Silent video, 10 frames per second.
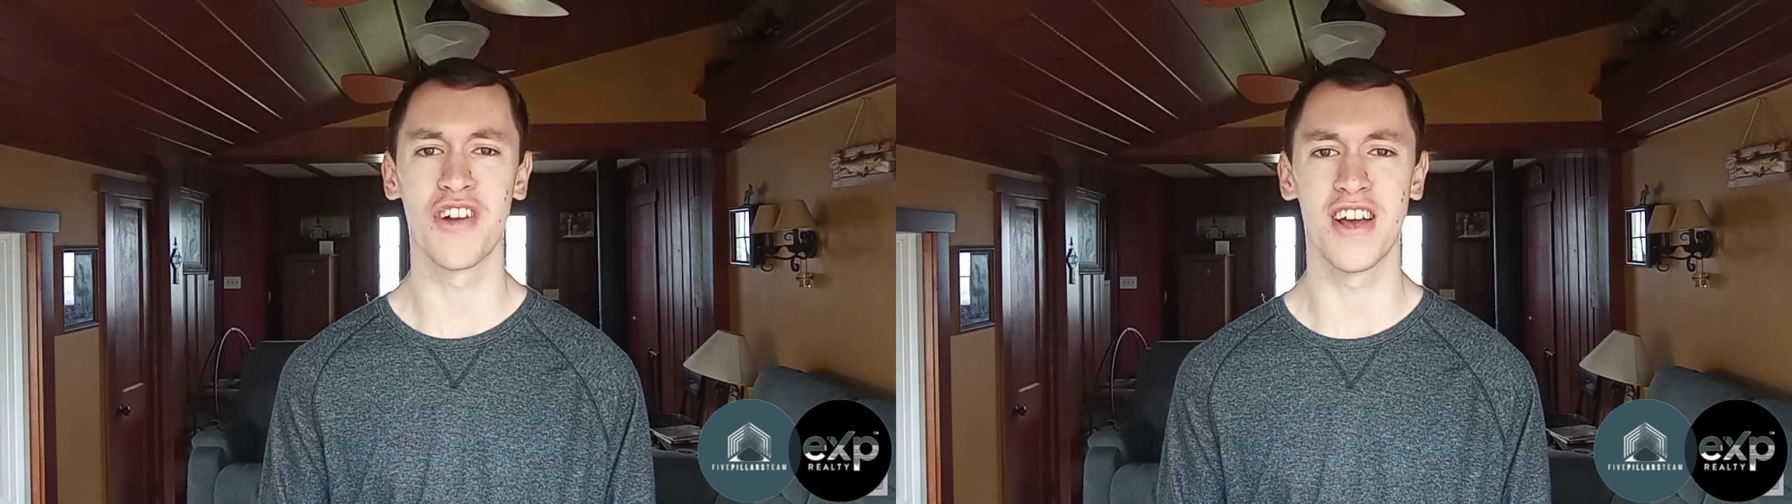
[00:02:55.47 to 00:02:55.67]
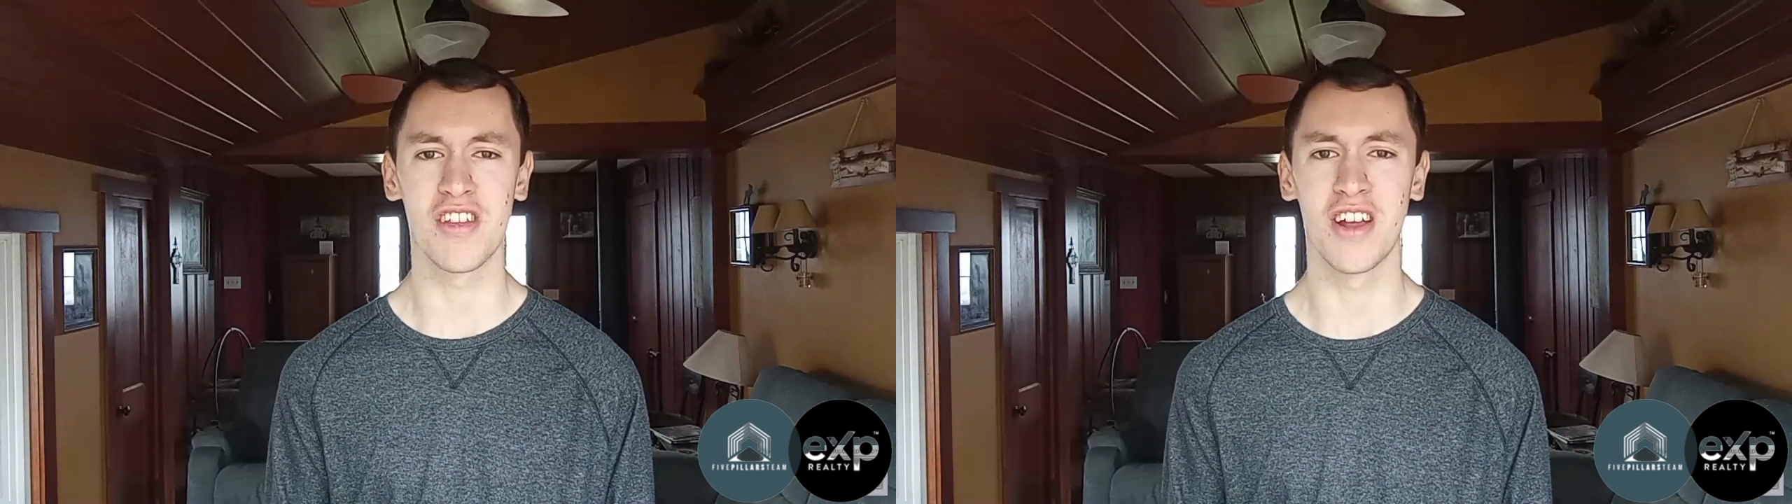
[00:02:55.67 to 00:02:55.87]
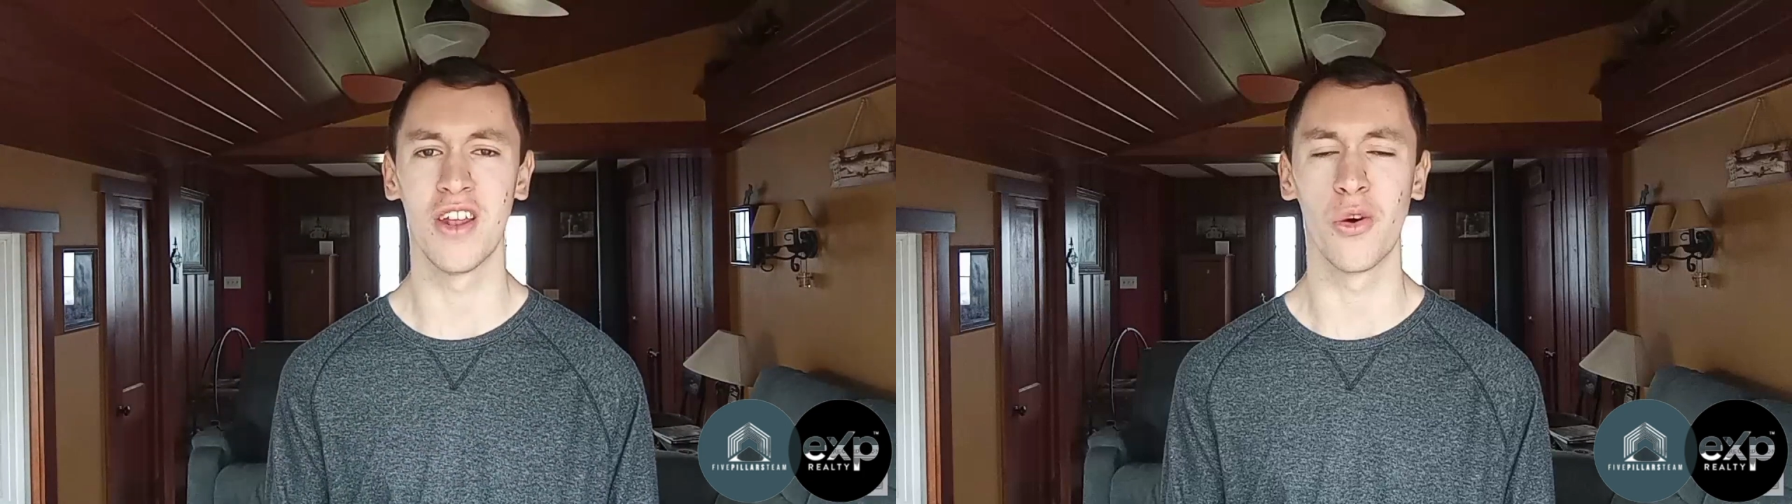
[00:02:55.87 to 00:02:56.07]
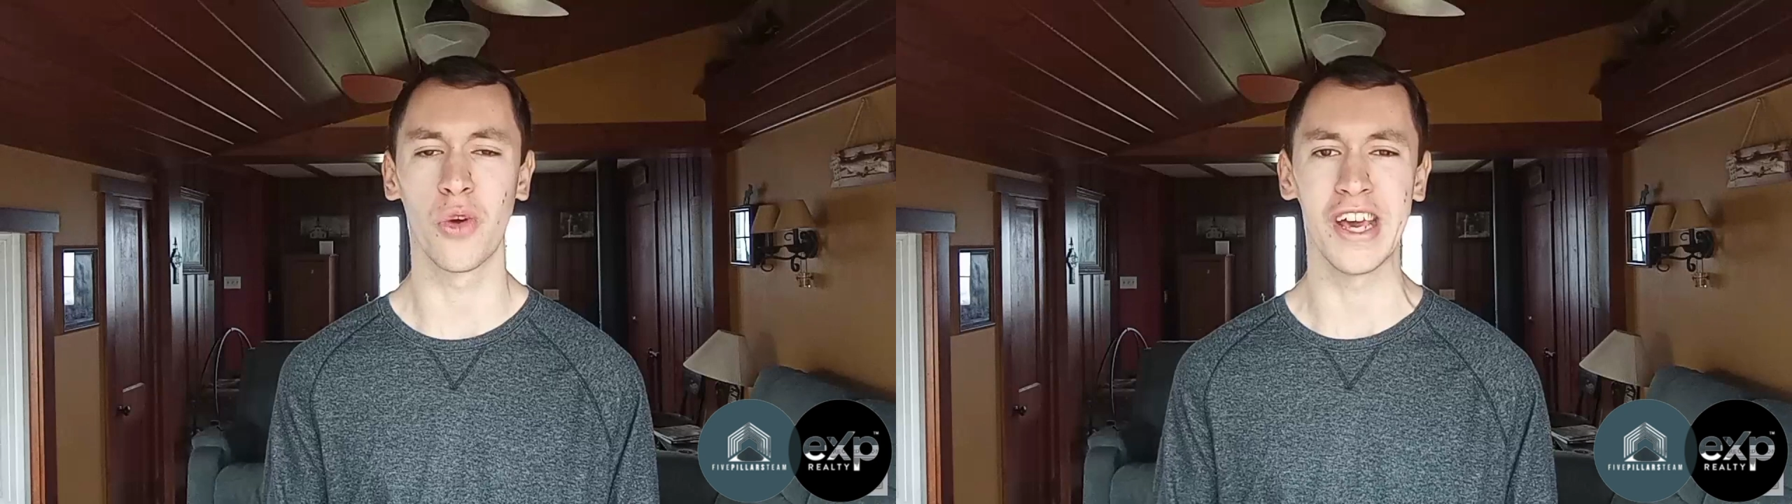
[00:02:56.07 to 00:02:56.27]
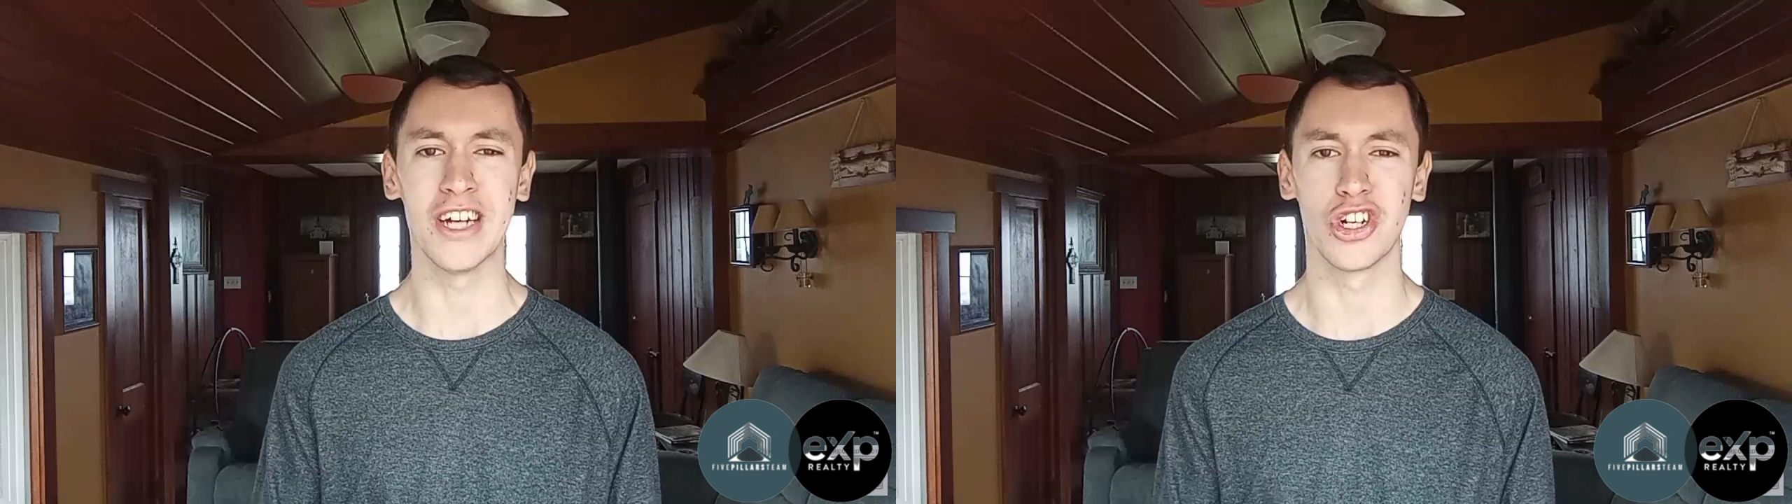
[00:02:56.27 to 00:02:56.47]
distant
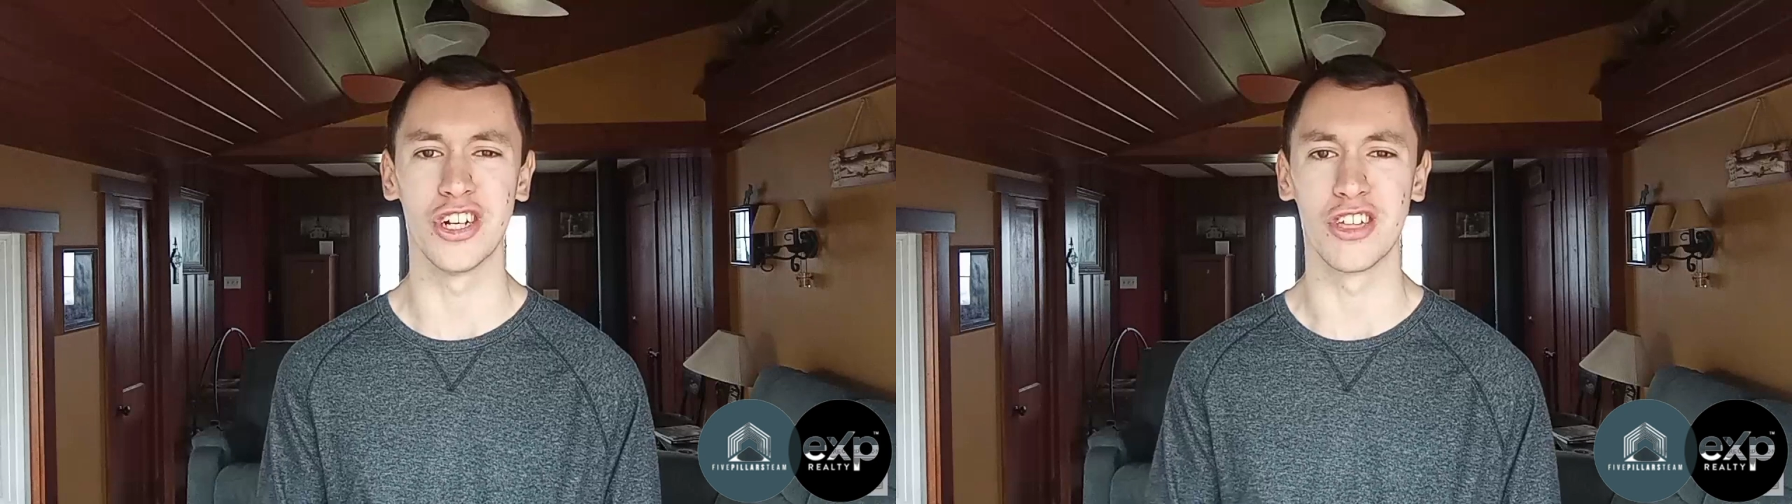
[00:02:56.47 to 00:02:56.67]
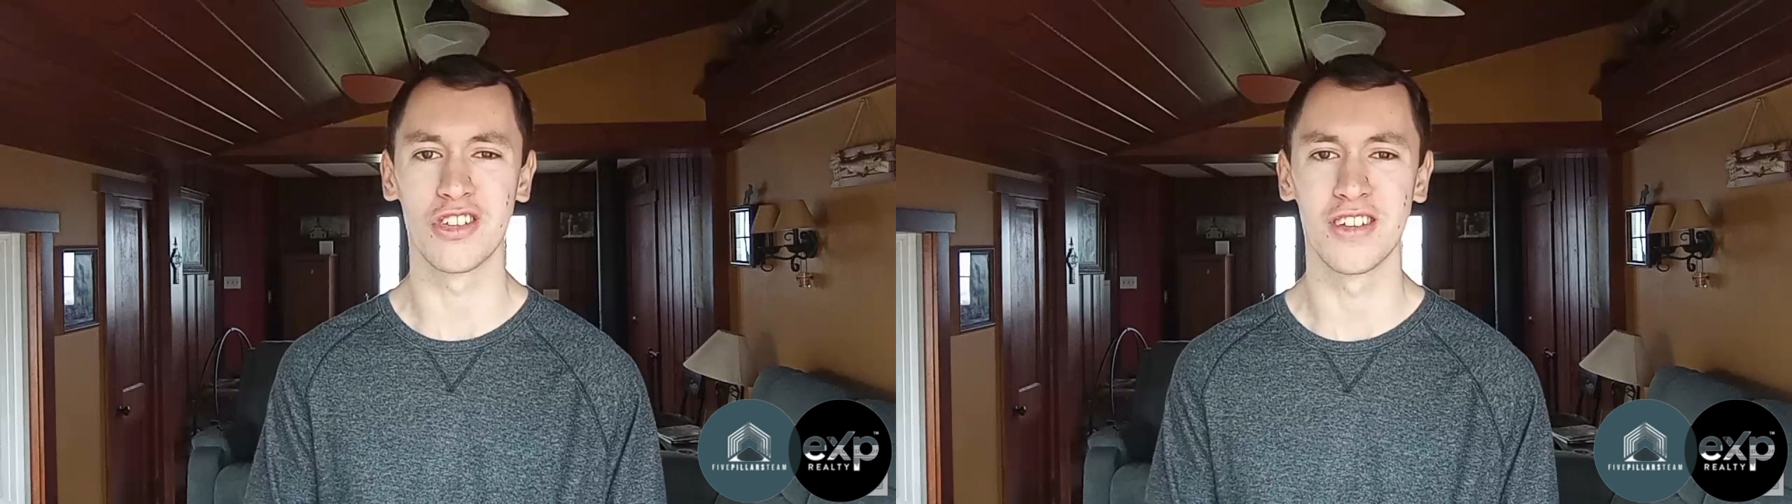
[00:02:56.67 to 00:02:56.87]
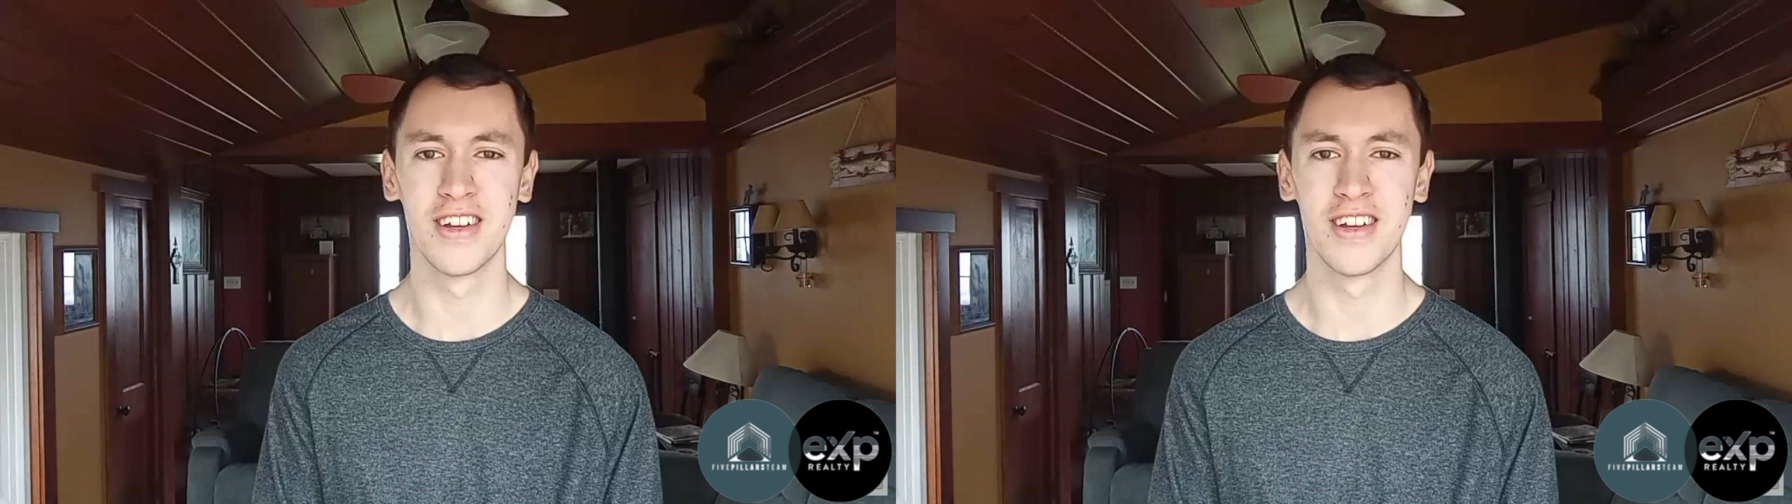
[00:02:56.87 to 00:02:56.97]
locations.